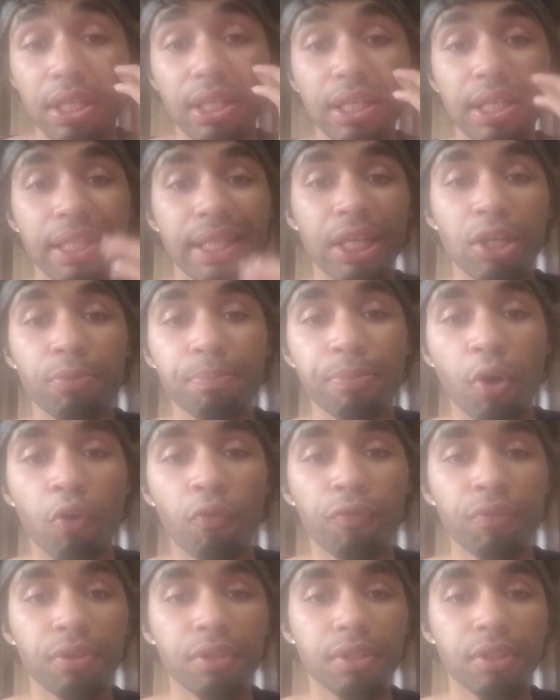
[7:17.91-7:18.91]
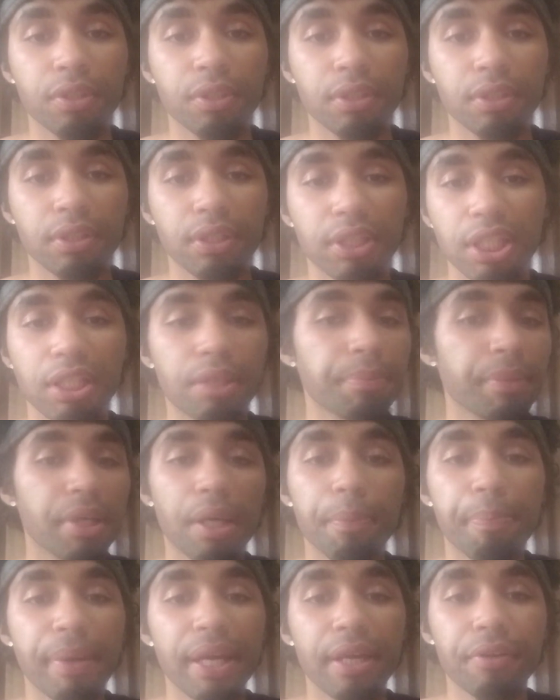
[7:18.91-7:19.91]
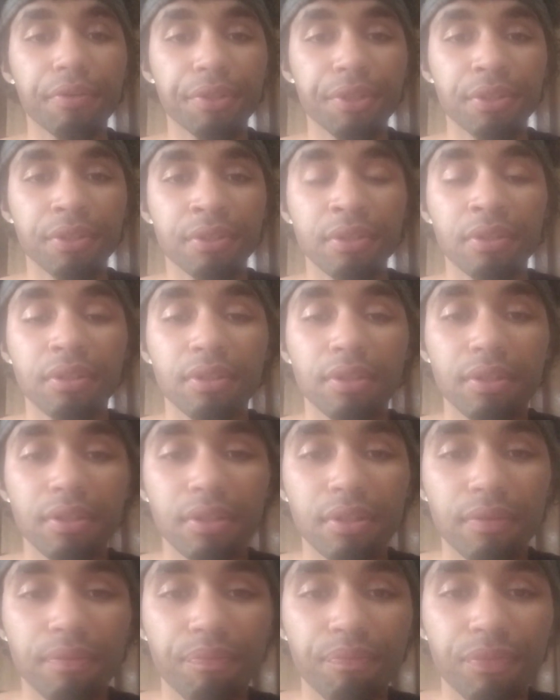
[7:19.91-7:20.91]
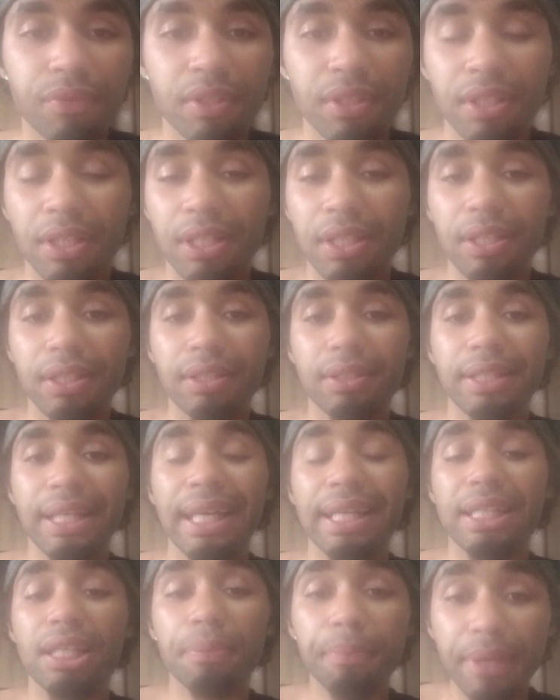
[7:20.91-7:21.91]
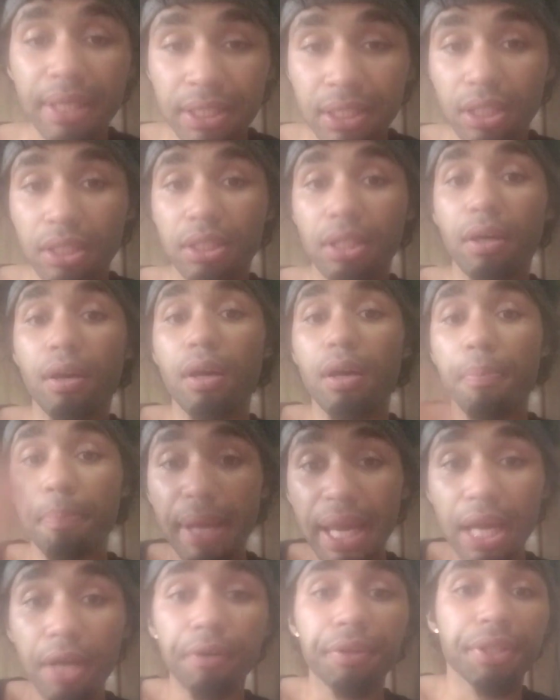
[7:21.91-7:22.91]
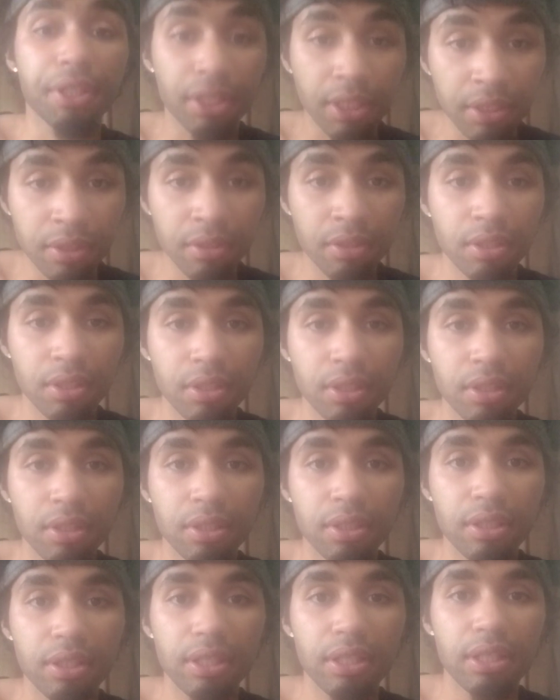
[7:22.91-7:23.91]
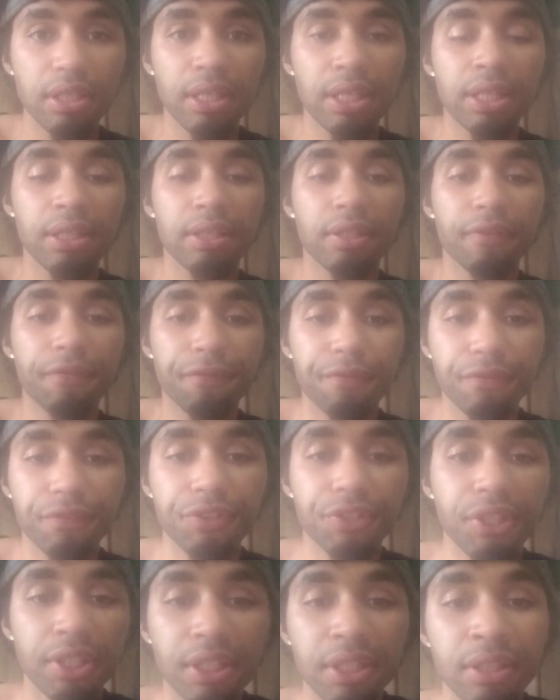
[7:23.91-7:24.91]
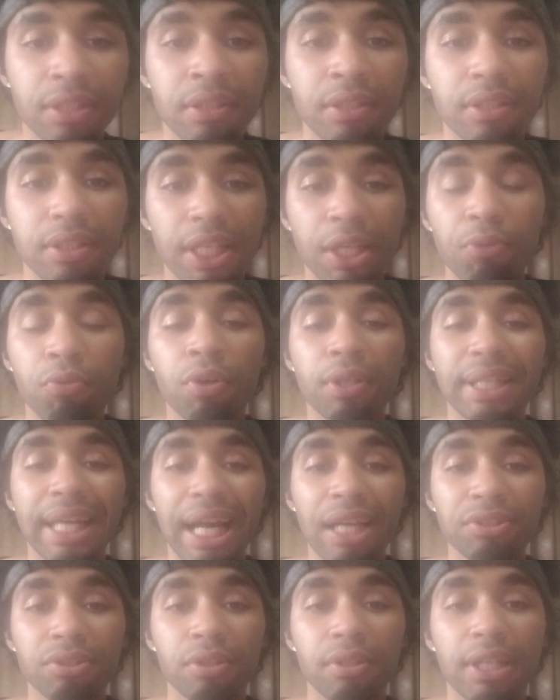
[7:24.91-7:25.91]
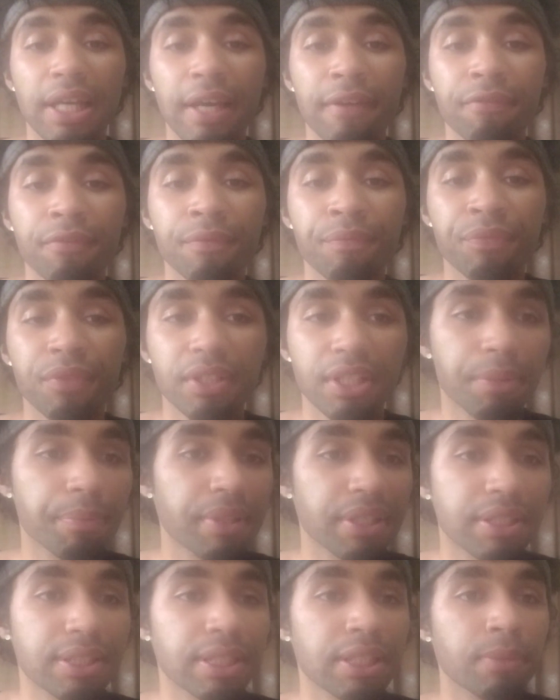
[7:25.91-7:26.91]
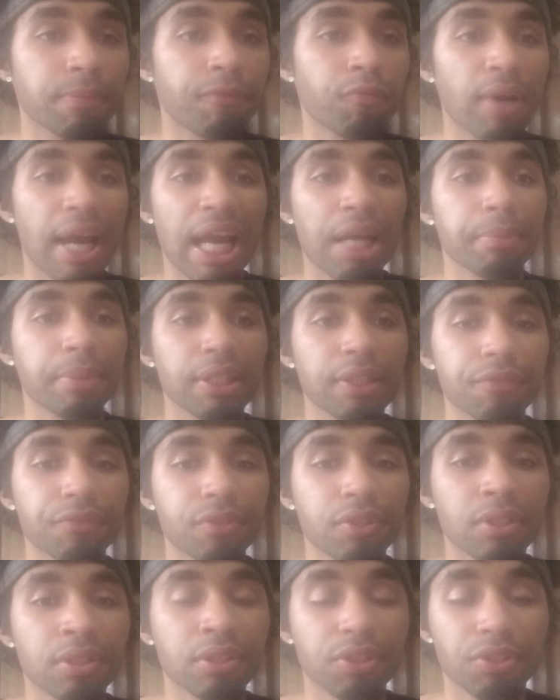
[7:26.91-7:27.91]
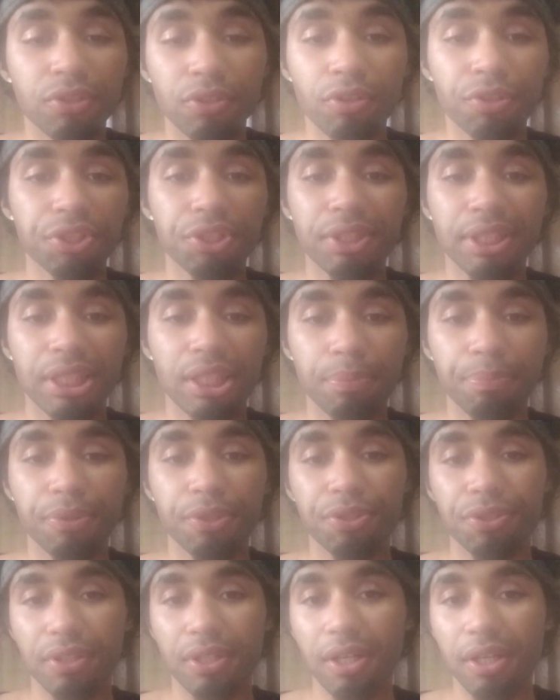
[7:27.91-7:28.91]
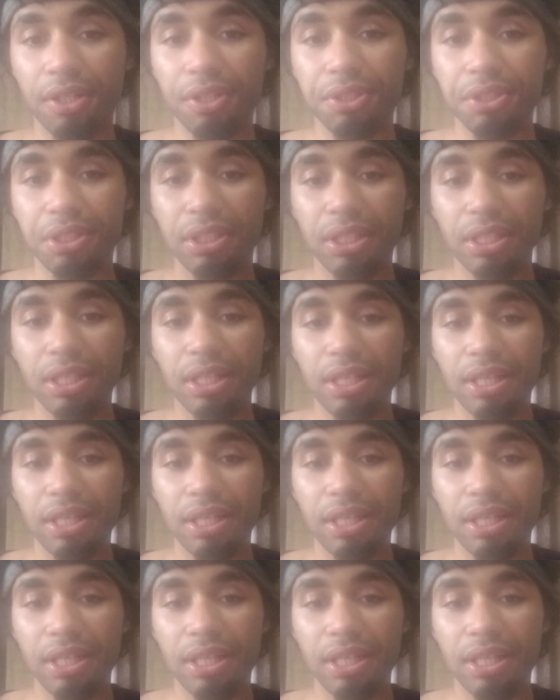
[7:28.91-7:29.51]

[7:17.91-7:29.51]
And they both committed rebellion. They committed the rebellion and the sin. They were cast out of heaven, commit sin before Adam and Eve did. Do you understand the picture, guys?